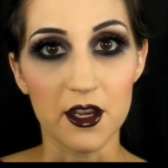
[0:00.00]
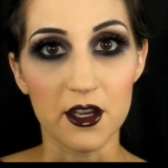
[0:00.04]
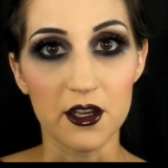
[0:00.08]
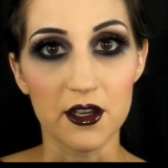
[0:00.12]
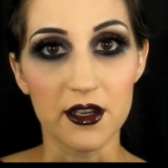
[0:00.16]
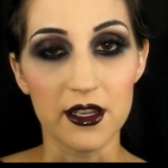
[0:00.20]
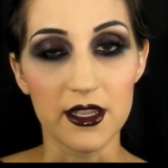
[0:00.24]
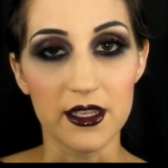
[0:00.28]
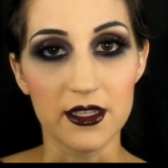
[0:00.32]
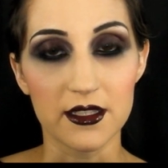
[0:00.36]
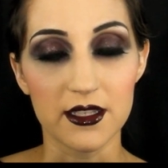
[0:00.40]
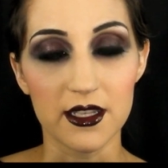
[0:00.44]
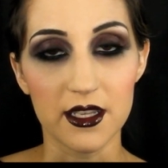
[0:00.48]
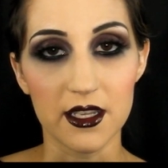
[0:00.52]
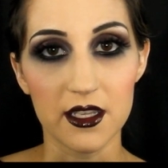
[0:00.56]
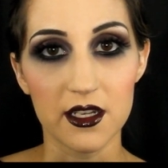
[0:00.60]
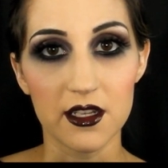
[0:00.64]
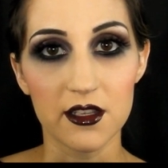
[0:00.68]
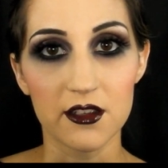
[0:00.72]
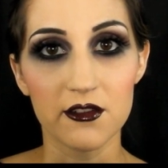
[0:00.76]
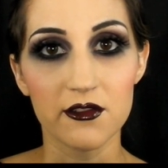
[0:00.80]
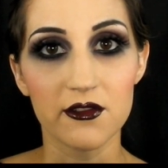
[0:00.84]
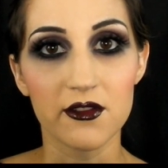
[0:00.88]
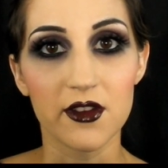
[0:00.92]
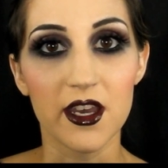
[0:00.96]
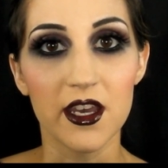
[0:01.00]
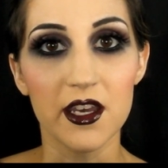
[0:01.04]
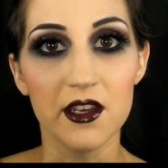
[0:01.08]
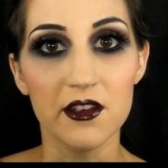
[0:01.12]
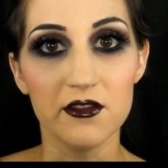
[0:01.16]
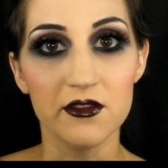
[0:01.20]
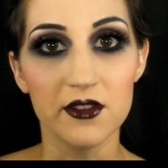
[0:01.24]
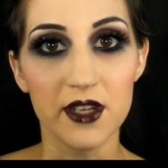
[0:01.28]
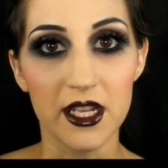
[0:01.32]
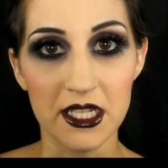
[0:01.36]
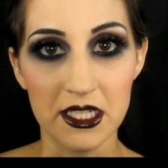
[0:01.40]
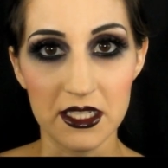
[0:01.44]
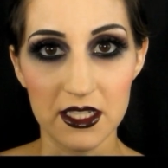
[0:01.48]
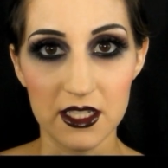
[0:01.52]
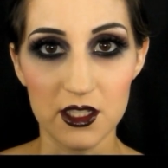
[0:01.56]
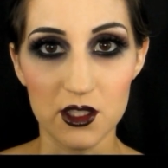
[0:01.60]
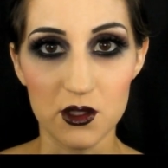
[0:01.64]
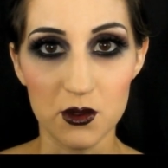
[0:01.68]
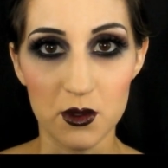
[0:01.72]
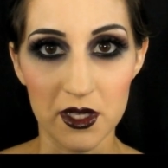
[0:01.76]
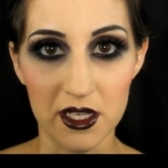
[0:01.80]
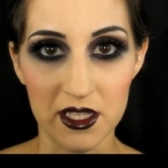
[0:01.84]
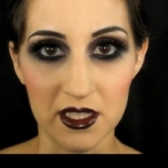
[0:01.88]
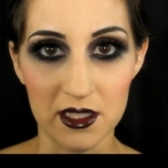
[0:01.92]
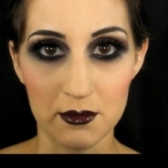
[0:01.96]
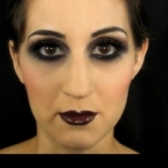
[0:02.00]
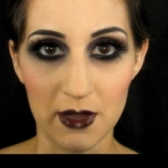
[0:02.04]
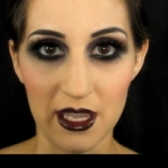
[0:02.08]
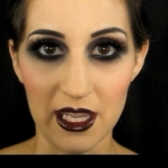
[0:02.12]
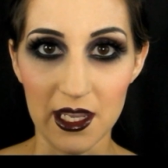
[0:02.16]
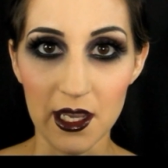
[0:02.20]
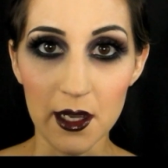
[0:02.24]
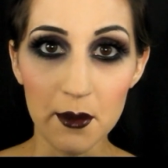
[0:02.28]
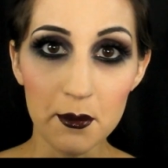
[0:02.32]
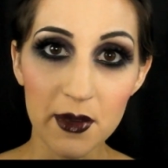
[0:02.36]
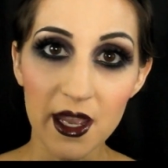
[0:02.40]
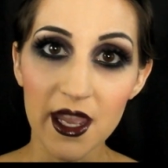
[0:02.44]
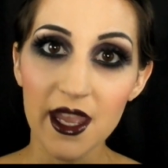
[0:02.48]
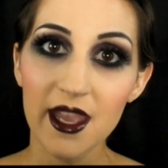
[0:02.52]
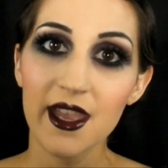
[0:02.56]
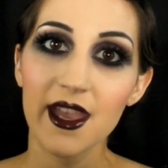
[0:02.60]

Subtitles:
are indicative of 1920s makeup.